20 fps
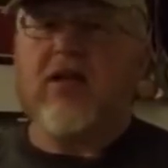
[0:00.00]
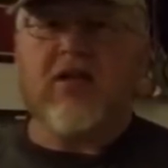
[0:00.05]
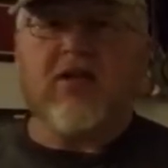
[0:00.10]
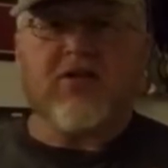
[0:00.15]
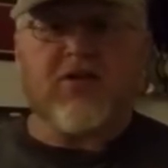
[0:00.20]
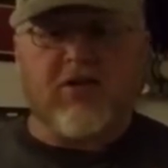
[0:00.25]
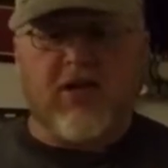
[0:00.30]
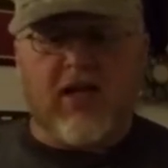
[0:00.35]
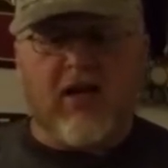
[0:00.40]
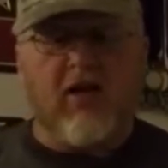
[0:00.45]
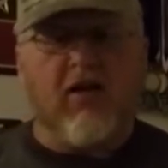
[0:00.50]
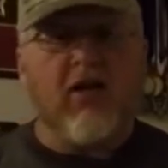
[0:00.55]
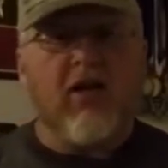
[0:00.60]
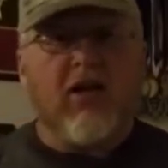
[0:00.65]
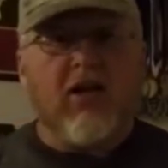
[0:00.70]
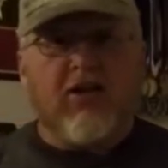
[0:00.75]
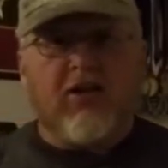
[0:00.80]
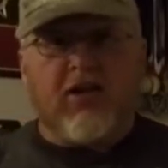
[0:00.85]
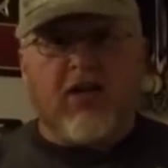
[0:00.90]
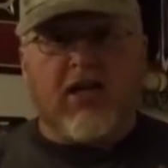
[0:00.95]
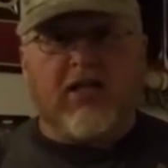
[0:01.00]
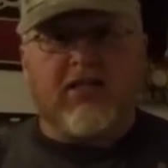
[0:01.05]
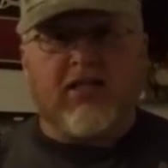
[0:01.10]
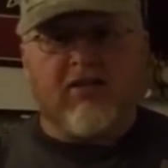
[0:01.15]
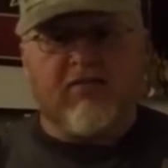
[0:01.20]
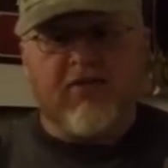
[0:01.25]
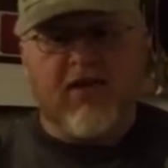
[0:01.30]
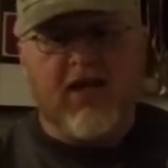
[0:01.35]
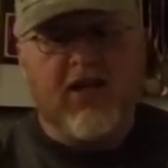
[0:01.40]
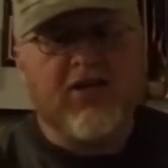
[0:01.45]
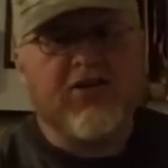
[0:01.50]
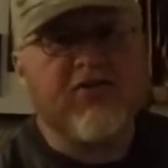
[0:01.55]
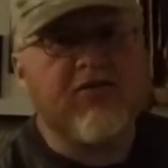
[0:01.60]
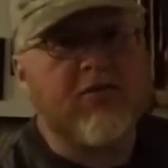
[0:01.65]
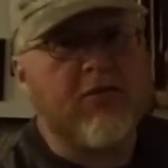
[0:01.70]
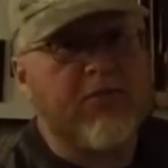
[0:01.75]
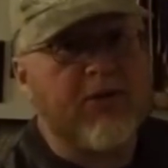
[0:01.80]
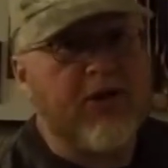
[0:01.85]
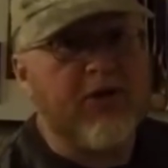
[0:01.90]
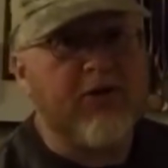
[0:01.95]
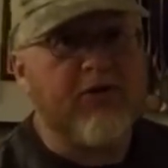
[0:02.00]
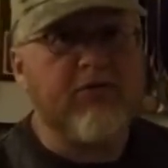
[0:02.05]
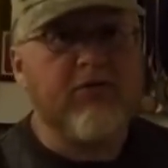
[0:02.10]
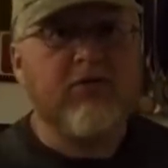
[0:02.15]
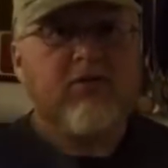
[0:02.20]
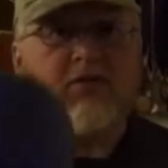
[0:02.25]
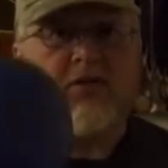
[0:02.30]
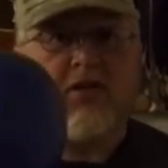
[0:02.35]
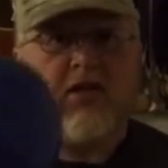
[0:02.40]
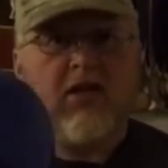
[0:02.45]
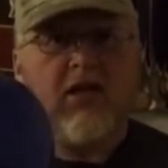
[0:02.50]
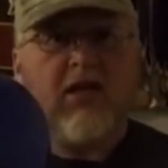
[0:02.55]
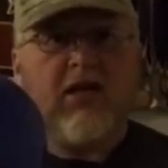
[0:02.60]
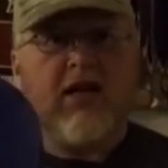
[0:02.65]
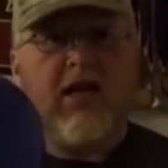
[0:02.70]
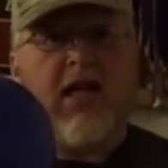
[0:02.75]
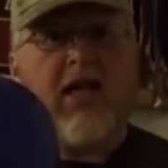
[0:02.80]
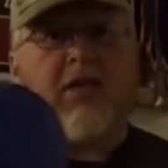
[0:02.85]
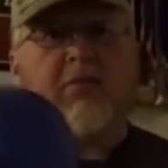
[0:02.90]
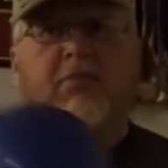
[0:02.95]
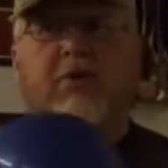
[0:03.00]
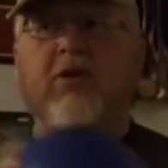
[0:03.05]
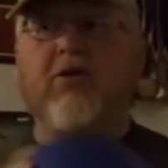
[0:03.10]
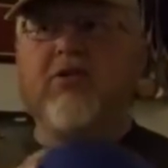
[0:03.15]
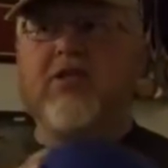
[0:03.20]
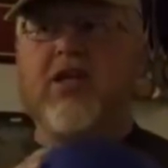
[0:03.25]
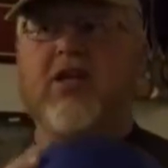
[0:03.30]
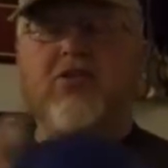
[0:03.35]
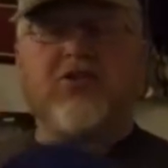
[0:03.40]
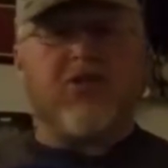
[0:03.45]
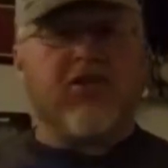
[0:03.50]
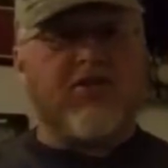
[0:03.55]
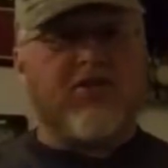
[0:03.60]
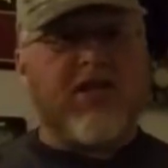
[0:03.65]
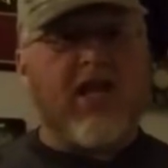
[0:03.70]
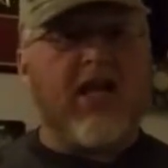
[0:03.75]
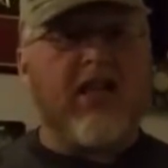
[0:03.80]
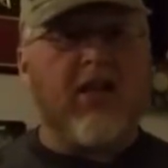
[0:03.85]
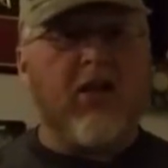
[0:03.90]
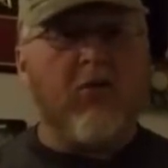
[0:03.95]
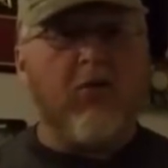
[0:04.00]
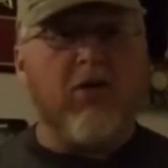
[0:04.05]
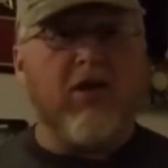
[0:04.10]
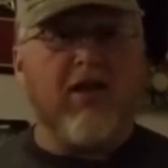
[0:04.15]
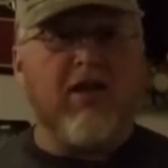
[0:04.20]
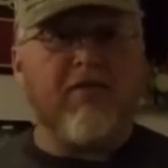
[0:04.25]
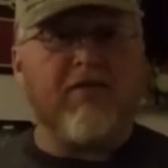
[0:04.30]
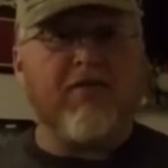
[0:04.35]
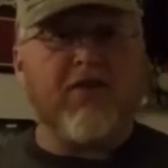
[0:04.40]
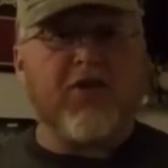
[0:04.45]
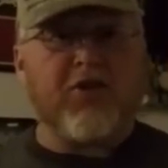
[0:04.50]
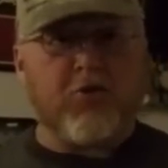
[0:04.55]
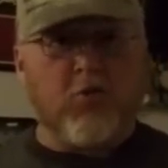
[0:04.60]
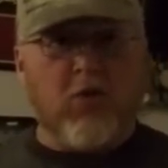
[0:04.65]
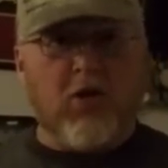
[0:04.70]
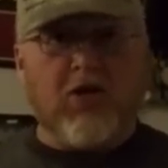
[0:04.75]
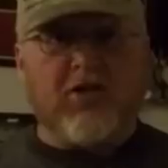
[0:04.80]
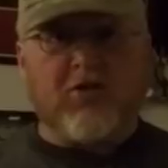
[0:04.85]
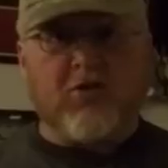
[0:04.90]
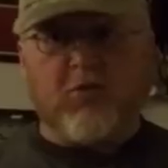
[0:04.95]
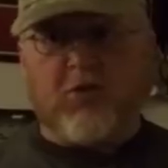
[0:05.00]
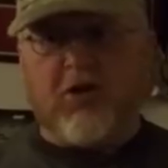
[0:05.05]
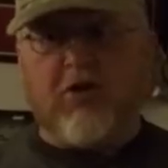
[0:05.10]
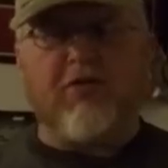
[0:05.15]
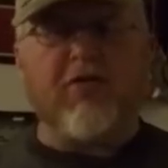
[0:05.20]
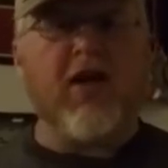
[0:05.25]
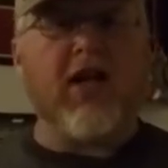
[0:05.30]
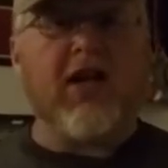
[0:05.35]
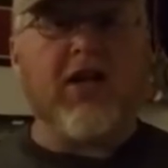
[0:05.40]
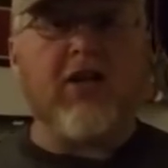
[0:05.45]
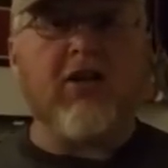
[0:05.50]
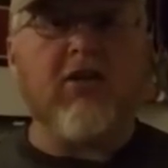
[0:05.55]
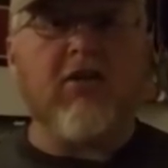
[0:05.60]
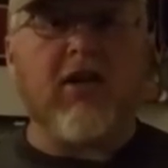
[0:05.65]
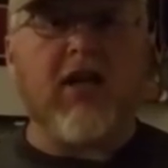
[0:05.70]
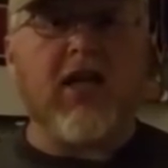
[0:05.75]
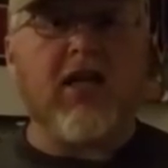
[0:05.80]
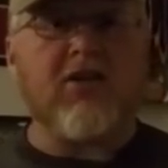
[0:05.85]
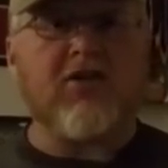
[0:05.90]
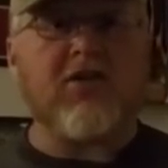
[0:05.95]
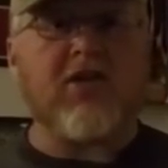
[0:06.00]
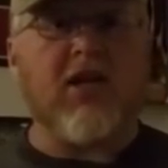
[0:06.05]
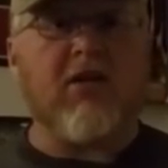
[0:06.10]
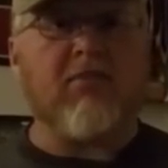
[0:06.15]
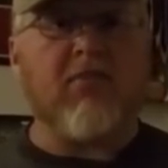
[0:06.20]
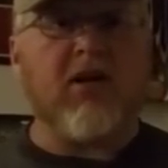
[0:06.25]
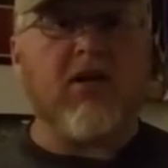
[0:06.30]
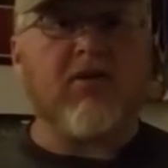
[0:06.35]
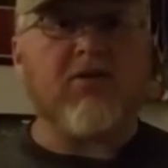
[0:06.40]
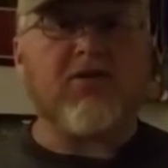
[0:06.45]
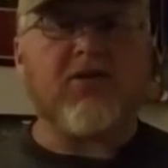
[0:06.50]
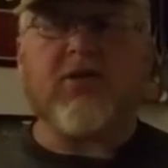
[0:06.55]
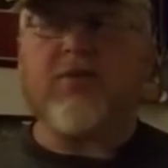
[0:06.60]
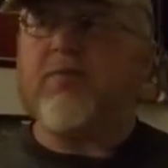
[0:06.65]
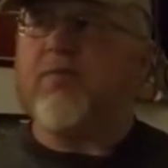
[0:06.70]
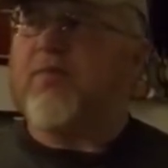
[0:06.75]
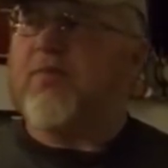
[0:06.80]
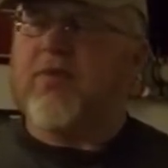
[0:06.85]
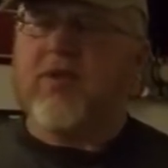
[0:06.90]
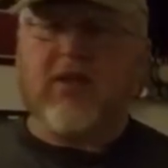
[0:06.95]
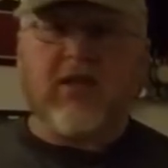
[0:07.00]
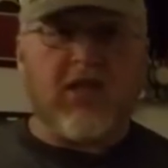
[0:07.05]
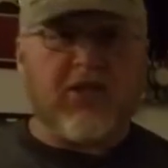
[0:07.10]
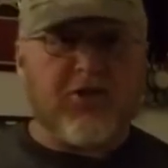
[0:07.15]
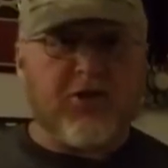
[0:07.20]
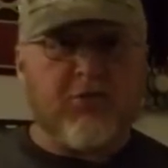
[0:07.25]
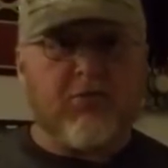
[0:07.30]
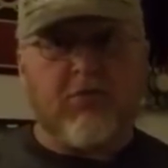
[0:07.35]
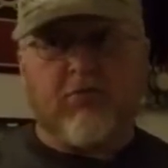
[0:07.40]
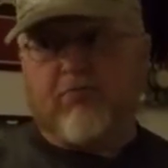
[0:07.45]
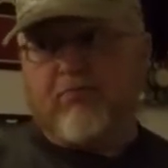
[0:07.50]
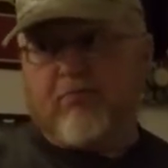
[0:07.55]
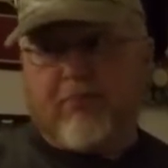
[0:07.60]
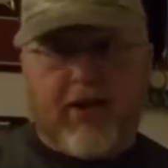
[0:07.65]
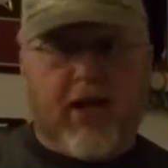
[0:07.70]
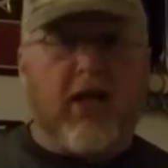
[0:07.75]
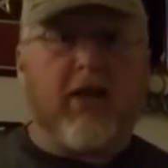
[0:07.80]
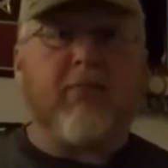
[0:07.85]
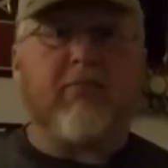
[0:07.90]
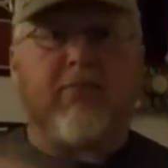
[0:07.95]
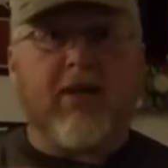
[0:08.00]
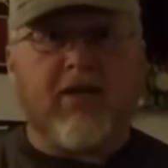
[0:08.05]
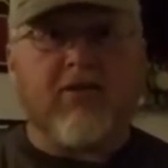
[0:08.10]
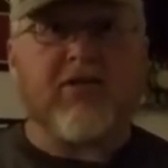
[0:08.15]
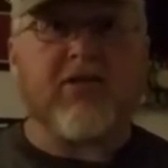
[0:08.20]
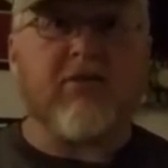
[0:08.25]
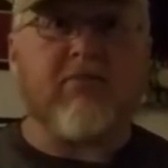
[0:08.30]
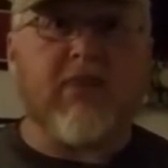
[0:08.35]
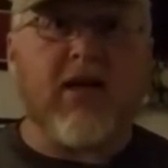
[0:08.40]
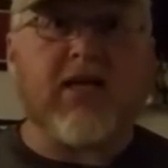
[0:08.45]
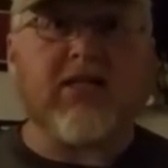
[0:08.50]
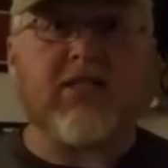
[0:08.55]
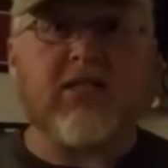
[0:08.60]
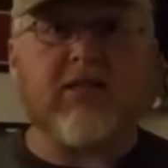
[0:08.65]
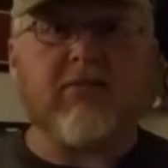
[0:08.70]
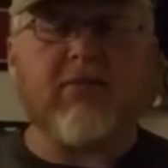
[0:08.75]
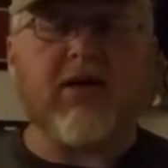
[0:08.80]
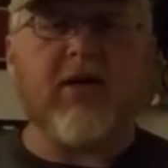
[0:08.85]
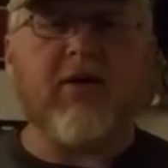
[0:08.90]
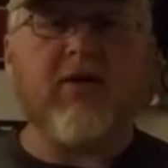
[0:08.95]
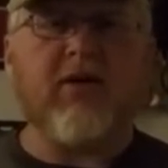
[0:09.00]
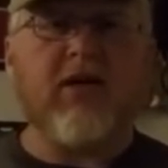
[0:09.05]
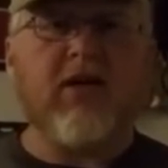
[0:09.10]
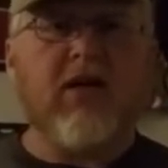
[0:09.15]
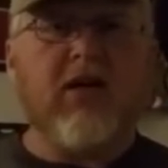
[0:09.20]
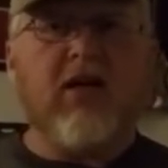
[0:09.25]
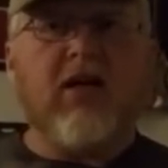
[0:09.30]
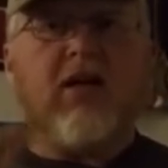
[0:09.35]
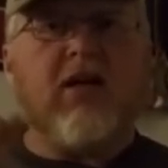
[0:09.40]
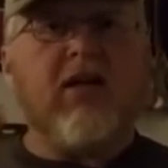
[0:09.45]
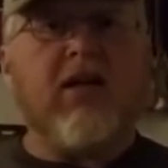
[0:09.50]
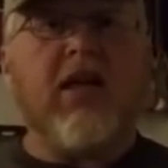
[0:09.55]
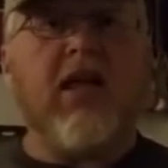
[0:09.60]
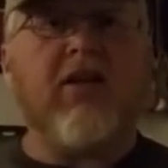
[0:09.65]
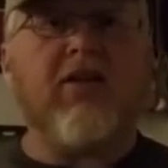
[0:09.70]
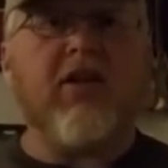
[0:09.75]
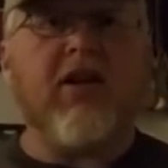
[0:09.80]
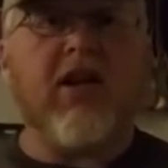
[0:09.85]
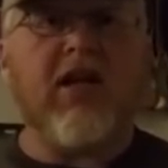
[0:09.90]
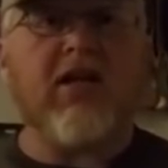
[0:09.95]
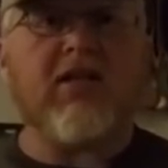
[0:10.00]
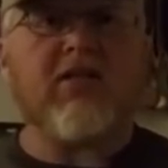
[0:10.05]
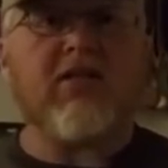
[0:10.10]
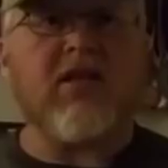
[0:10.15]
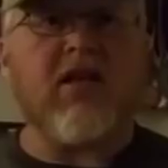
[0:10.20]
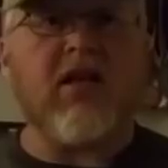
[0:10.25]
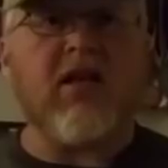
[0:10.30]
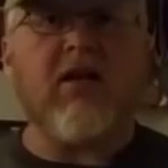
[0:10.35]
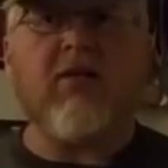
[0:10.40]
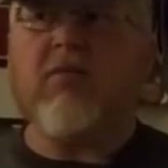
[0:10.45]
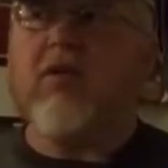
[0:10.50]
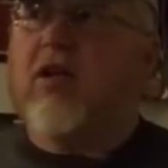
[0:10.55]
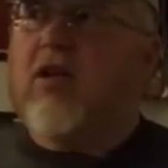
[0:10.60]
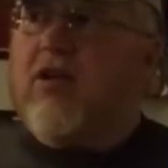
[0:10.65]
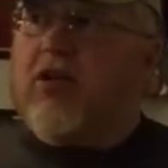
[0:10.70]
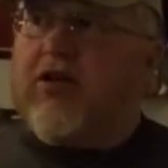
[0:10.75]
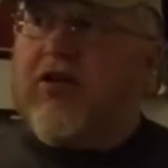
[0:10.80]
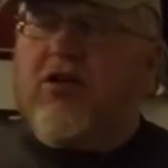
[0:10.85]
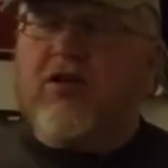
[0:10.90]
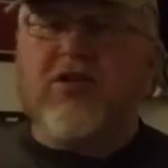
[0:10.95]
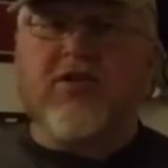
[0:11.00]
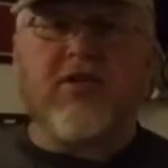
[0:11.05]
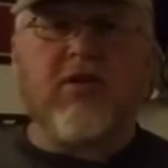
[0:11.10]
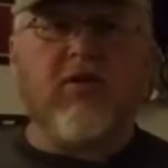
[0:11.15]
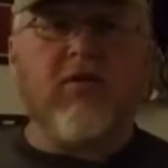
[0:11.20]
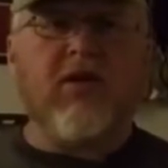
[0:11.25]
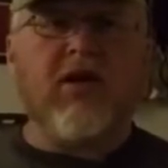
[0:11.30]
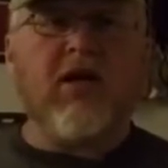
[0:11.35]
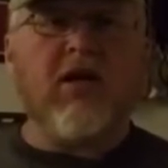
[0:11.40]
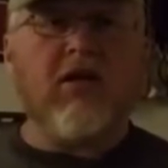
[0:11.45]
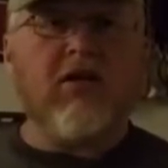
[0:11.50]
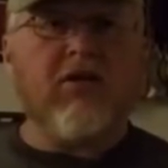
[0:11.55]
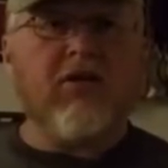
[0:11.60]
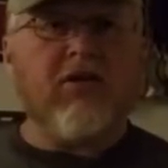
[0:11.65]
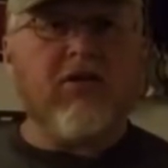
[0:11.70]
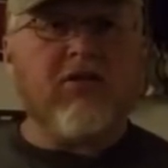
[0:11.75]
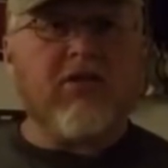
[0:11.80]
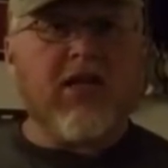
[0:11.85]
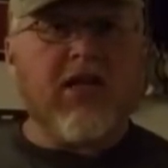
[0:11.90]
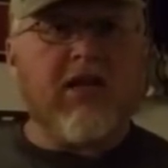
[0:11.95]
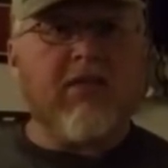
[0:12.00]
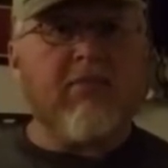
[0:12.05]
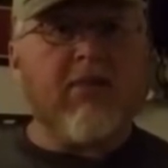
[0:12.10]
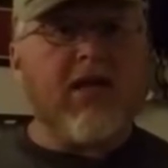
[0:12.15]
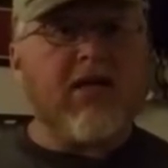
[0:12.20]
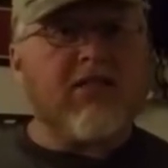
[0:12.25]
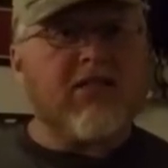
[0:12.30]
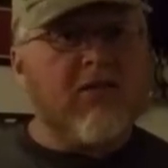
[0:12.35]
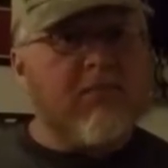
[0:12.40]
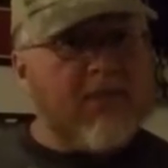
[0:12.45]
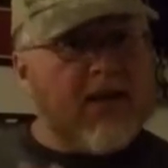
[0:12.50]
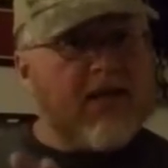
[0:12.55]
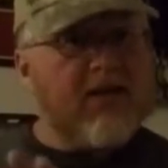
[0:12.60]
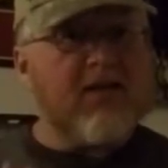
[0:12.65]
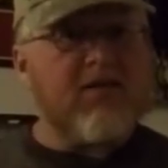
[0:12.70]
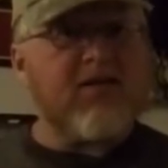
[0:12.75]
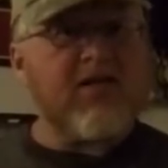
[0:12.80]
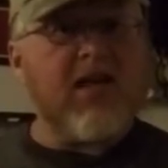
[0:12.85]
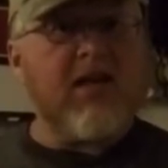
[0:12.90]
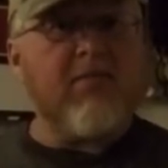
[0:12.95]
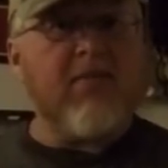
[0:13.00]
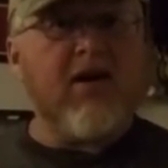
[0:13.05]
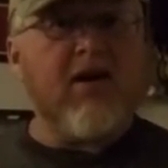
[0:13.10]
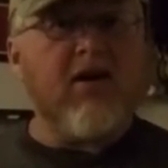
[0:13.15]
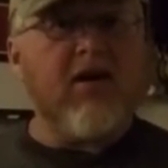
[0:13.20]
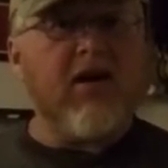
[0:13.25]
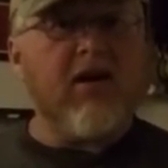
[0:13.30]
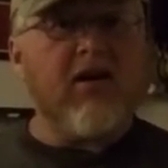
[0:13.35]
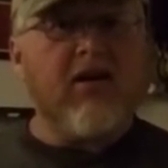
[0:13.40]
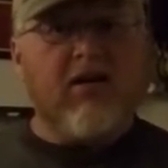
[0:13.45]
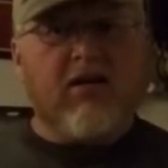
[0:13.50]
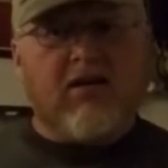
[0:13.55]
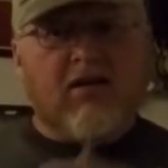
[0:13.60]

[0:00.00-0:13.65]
So now you got the advantage of the balloon. Now the balloon tells you exactly where that fish was, and when you finally do catch that monster, that you were bottom bouncing back to the boat. Now the next setup, you just throw it out, you take it back to about the same area,